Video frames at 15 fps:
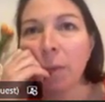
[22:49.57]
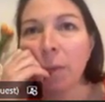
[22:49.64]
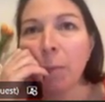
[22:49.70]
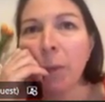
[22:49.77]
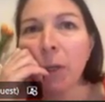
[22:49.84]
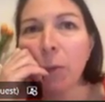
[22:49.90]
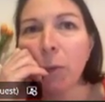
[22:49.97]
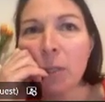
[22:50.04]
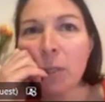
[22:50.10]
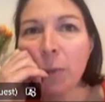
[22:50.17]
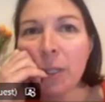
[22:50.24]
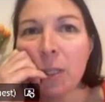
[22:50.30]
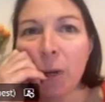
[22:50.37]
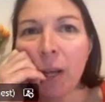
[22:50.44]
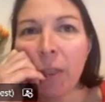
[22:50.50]
but also it's
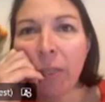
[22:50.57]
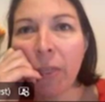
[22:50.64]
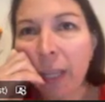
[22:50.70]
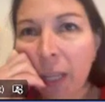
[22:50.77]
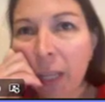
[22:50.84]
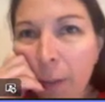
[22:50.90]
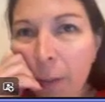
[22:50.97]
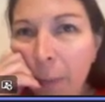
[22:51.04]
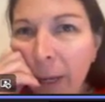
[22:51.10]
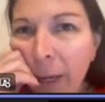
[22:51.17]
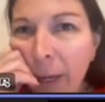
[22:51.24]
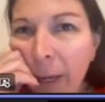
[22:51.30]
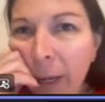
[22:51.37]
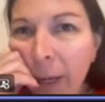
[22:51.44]
worth thinking about